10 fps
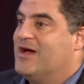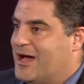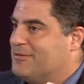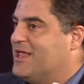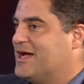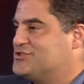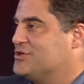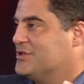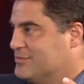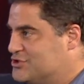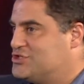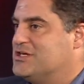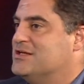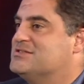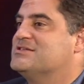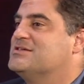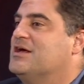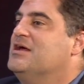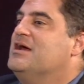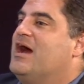I mean actually the machines, etc.
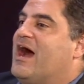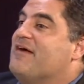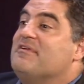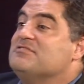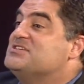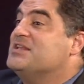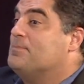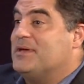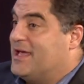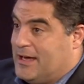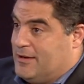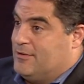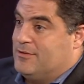I've never seen a piano.